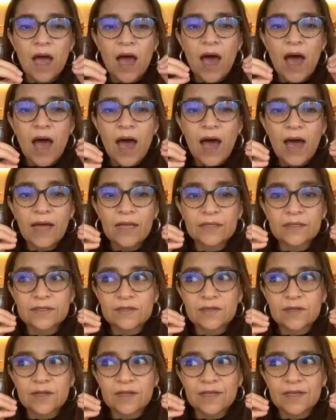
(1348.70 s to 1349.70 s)

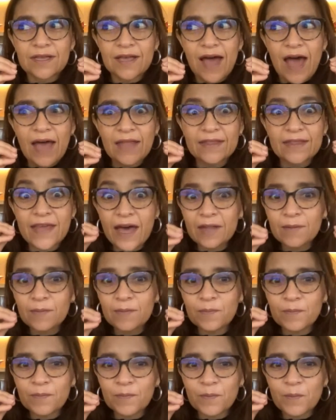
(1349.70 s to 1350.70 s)
and at
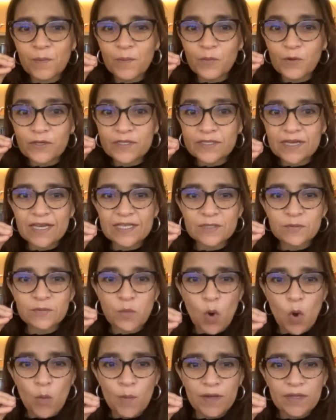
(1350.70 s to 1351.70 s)
that precise
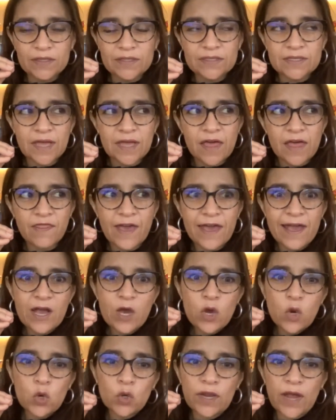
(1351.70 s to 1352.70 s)
moment, they
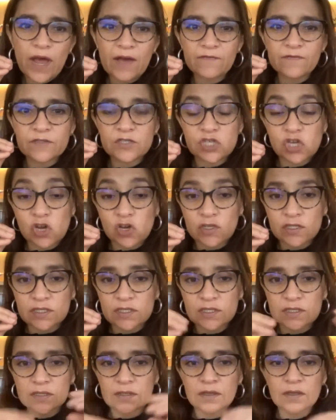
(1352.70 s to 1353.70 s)
could have
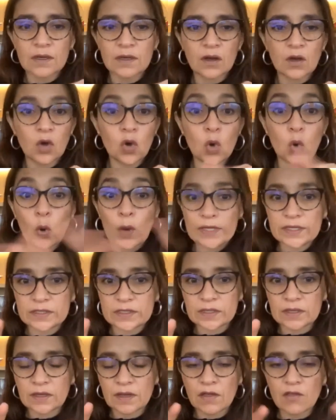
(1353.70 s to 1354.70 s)
just
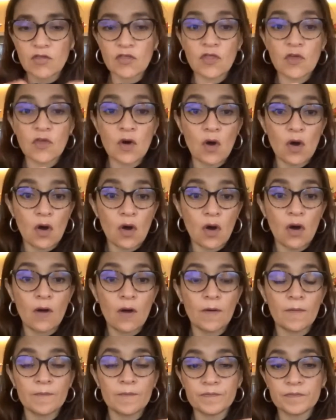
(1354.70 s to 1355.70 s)
quit
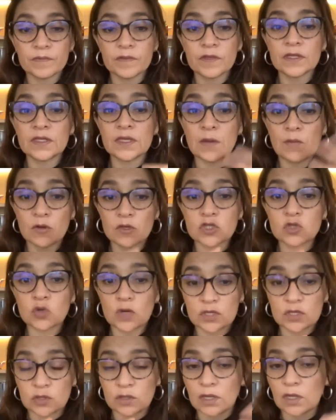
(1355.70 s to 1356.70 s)
the
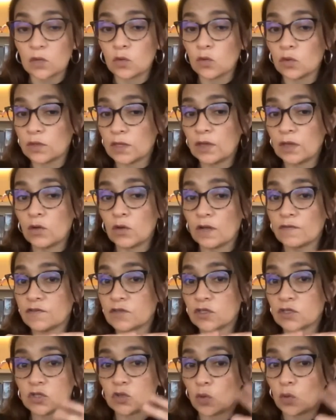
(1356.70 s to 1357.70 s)
demonstration. They could have
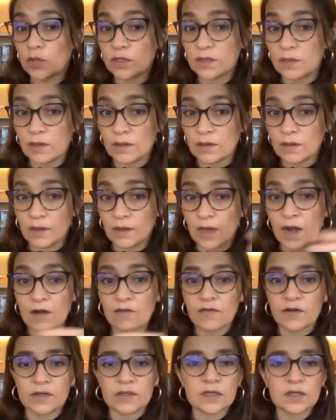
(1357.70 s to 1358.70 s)
just quit the
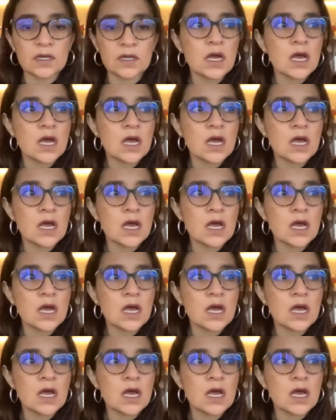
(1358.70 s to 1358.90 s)
caravan.